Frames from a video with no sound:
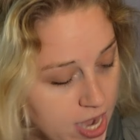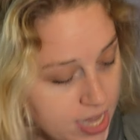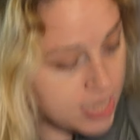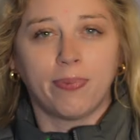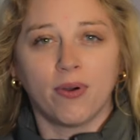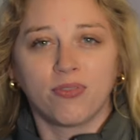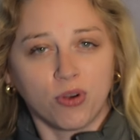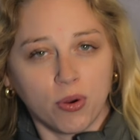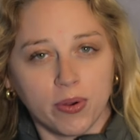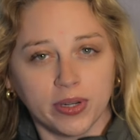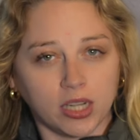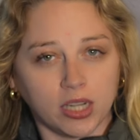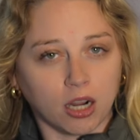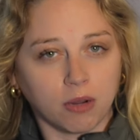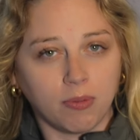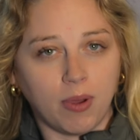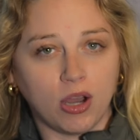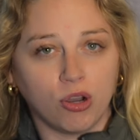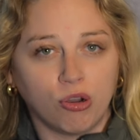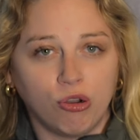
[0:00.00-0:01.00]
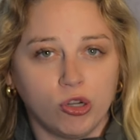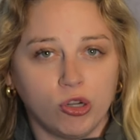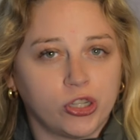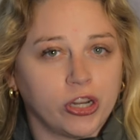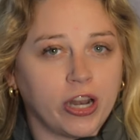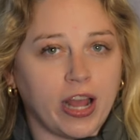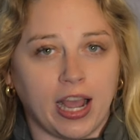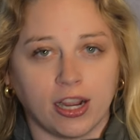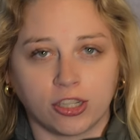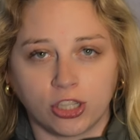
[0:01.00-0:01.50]
Before we talk about who
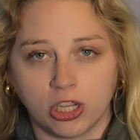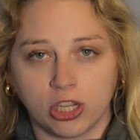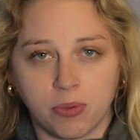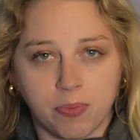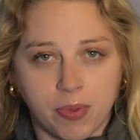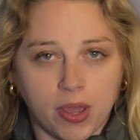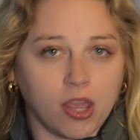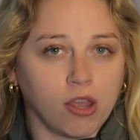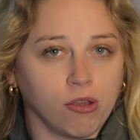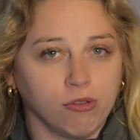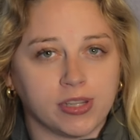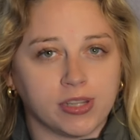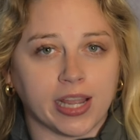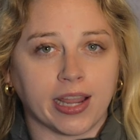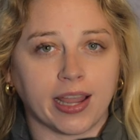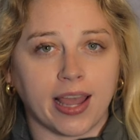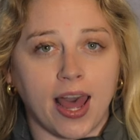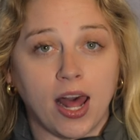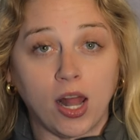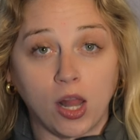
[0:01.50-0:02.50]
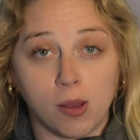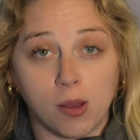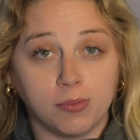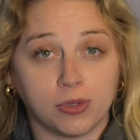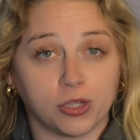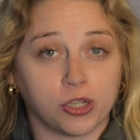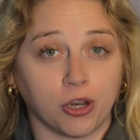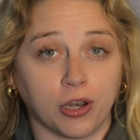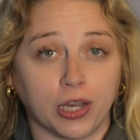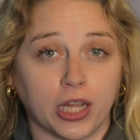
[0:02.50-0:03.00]
should actually be using LM
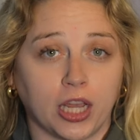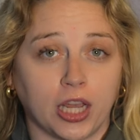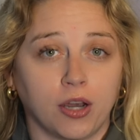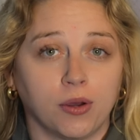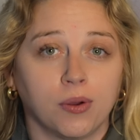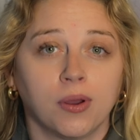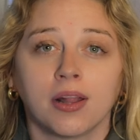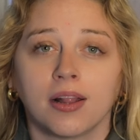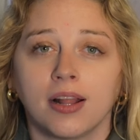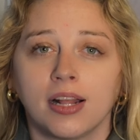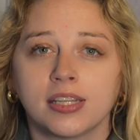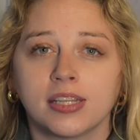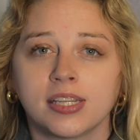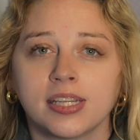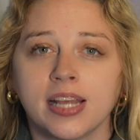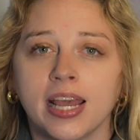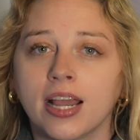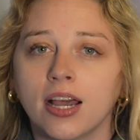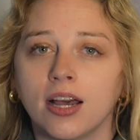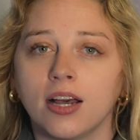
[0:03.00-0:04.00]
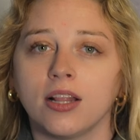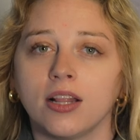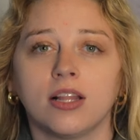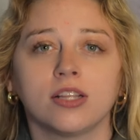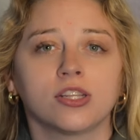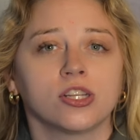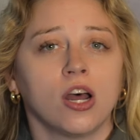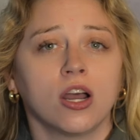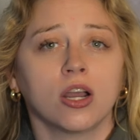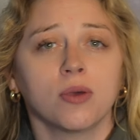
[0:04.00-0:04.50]
Studio, let's
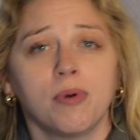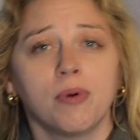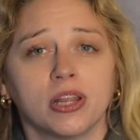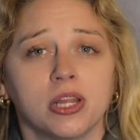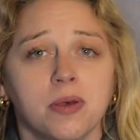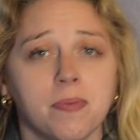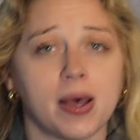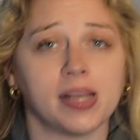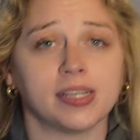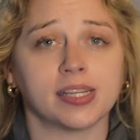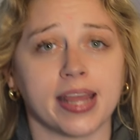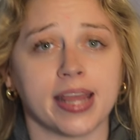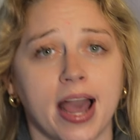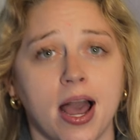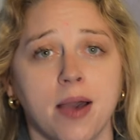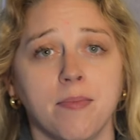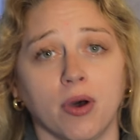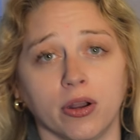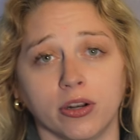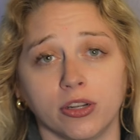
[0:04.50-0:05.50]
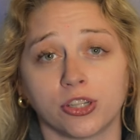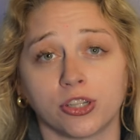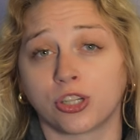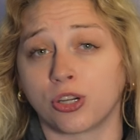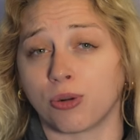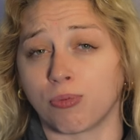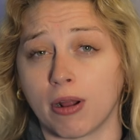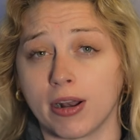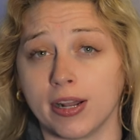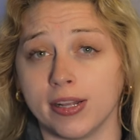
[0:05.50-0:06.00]
talk about the best AI models
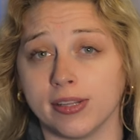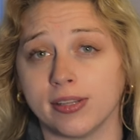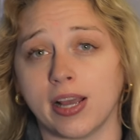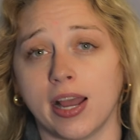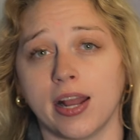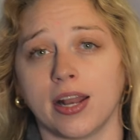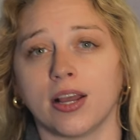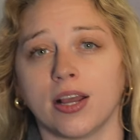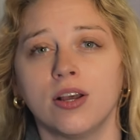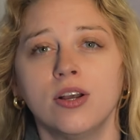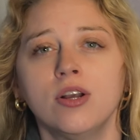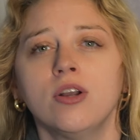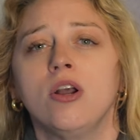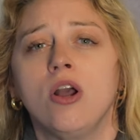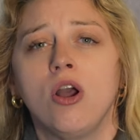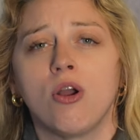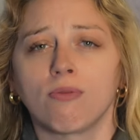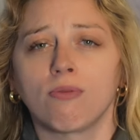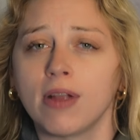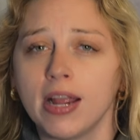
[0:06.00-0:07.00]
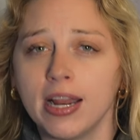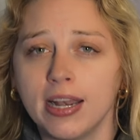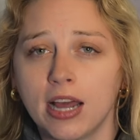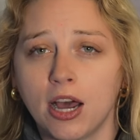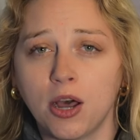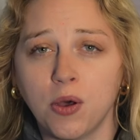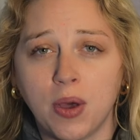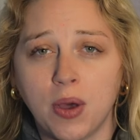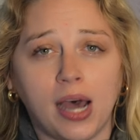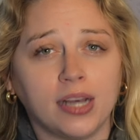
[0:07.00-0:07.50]
to run inside it. Right
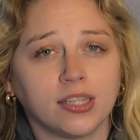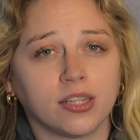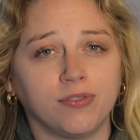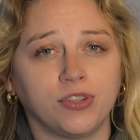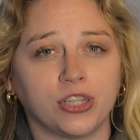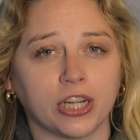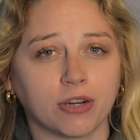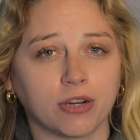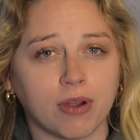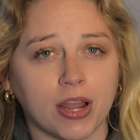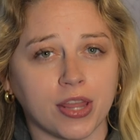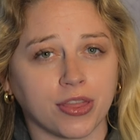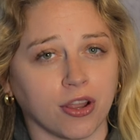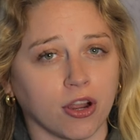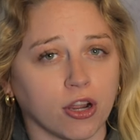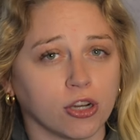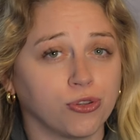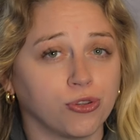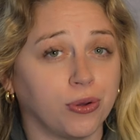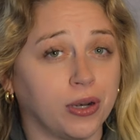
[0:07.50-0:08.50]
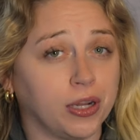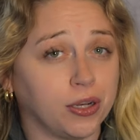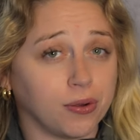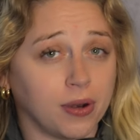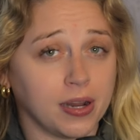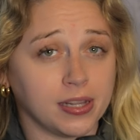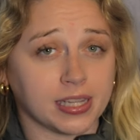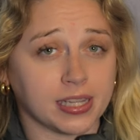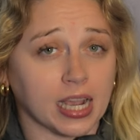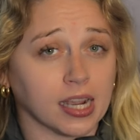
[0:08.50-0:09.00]
now, as of January 3rd,
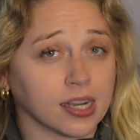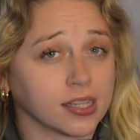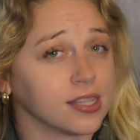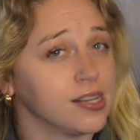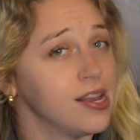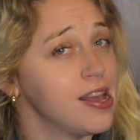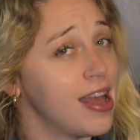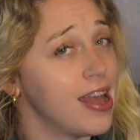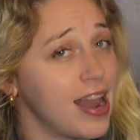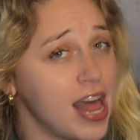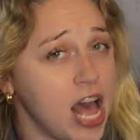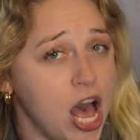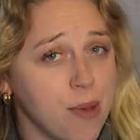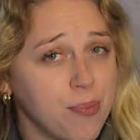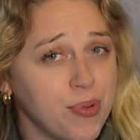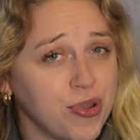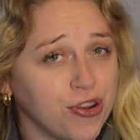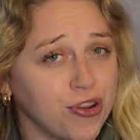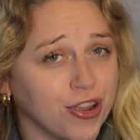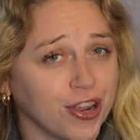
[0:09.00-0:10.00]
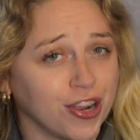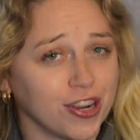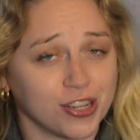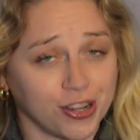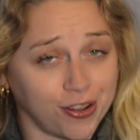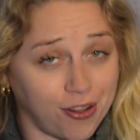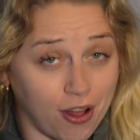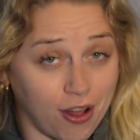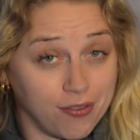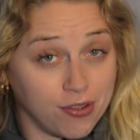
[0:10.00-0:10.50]
2026, and a Happy New Year
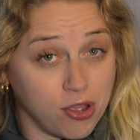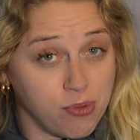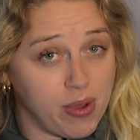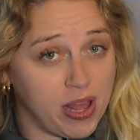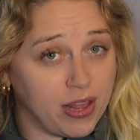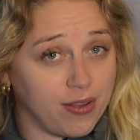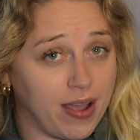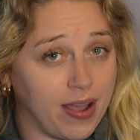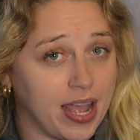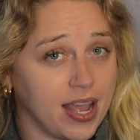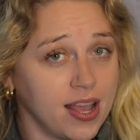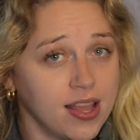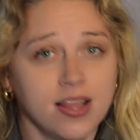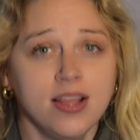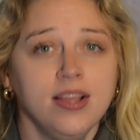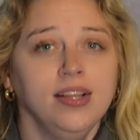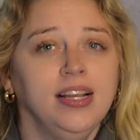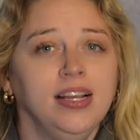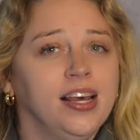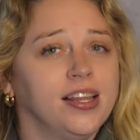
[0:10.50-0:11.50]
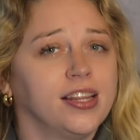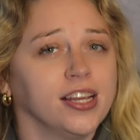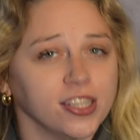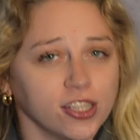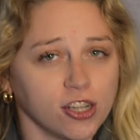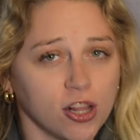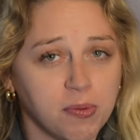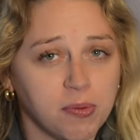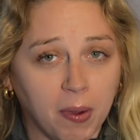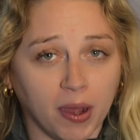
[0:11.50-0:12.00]
to all of you, by the way, these
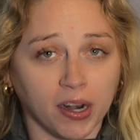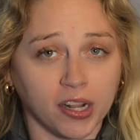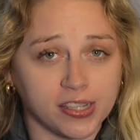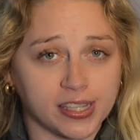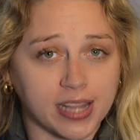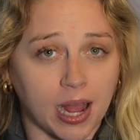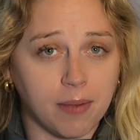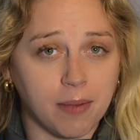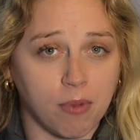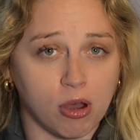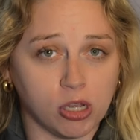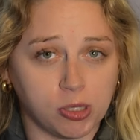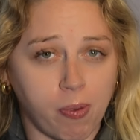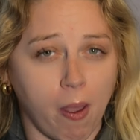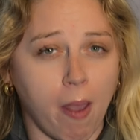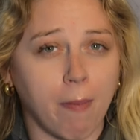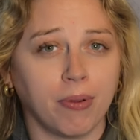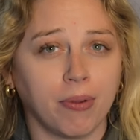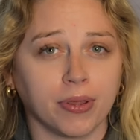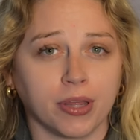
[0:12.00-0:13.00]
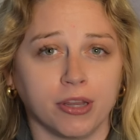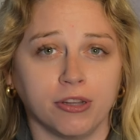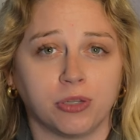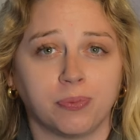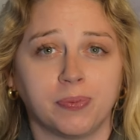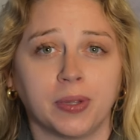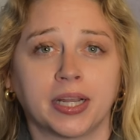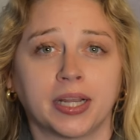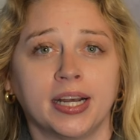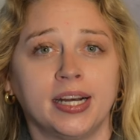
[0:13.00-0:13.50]
are the models that most people use
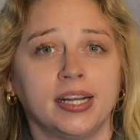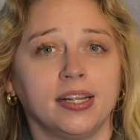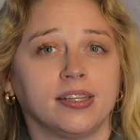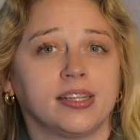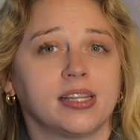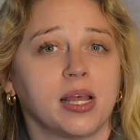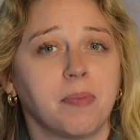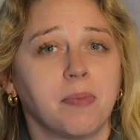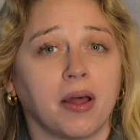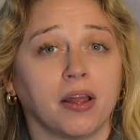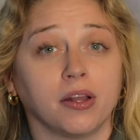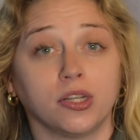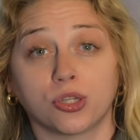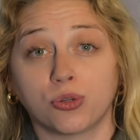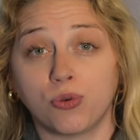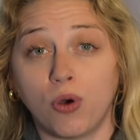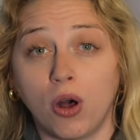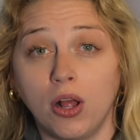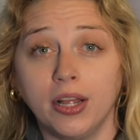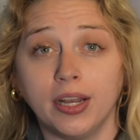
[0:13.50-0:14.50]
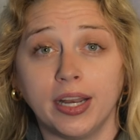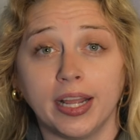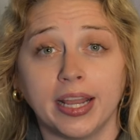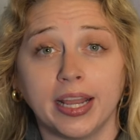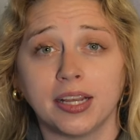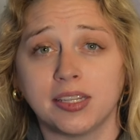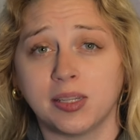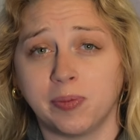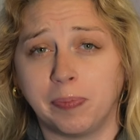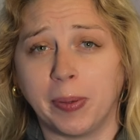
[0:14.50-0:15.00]
because they balance
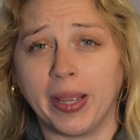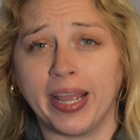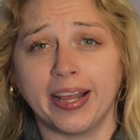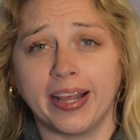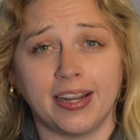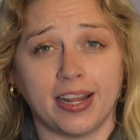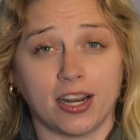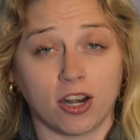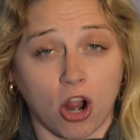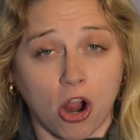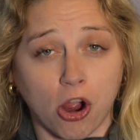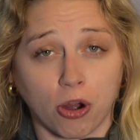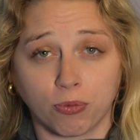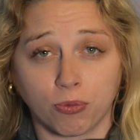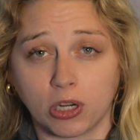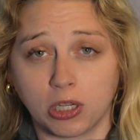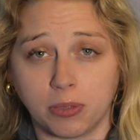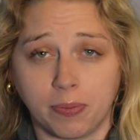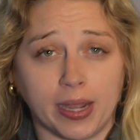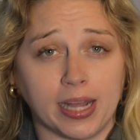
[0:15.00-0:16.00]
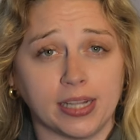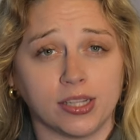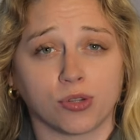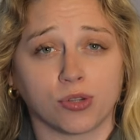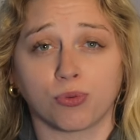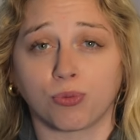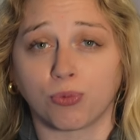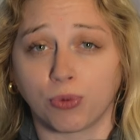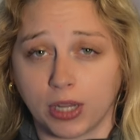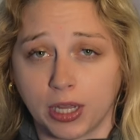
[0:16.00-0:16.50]
quality, speed, and hardware demands
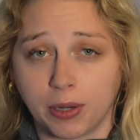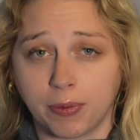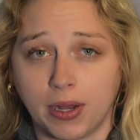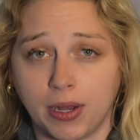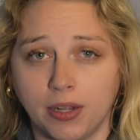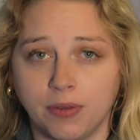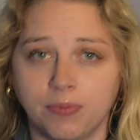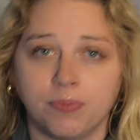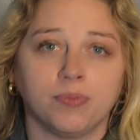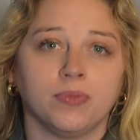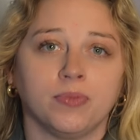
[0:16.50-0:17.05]
really well.